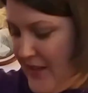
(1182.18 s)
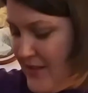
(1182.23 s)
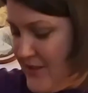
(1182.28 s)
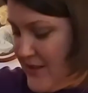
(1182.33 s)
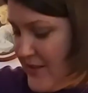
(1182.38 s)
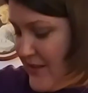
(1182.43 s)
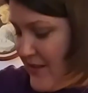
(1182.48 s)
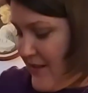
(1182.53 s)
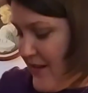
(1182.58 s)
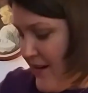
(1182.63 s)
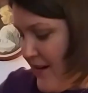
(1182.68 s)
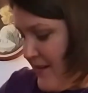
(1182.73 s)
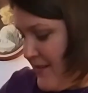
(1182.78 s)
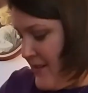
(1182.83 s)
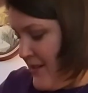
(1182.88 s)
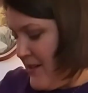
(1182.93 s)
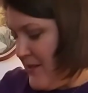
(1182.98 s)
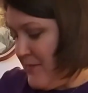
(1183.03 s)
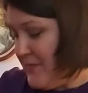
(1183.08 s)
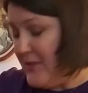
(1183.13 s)
So the yarn
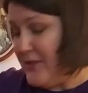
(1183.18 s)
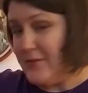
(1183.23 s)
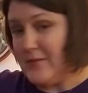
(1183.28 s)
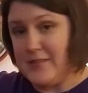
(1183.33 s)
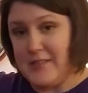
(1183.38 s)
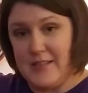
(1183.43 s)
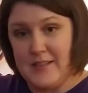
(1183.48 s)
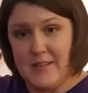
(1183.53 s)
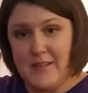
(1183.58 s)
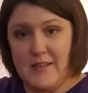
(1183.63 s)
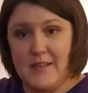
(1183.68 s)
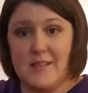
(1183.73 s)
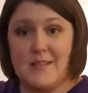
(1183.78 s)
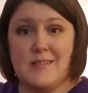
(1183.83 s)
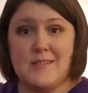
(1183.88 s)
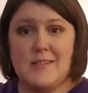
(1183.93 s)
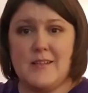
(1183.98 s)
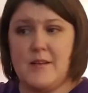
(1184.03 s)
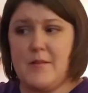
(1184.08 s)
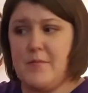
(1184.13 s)
that I'm using
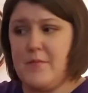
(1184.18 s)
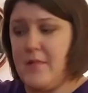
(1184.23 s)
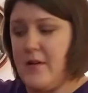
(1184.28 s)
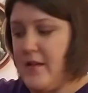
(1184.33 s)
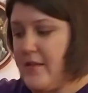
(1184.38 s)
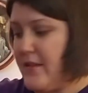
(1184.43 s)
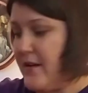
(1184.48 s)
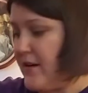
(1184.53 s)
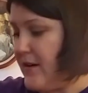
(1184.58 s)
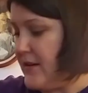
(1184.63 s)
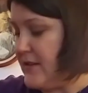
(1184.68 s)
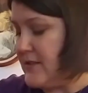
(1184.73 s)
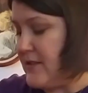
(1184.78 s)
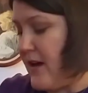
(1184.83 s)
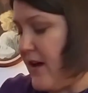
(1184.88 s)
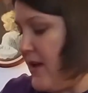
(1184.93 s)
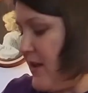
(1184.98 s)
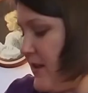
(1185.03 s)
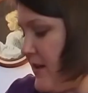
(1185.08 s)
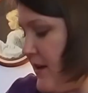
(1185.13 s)
is, it's all